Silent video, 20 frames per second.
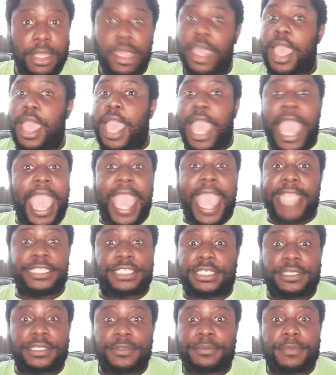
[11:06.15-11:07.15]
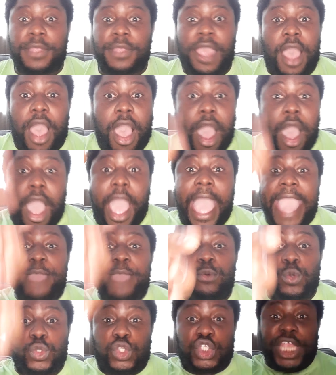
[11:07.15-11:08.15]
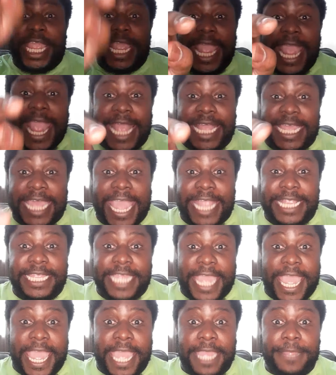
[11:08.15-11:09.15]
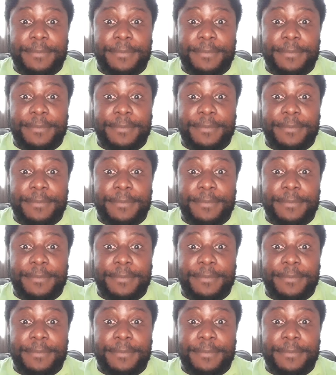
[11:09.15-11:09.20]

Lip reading: And I will say it again, yeah?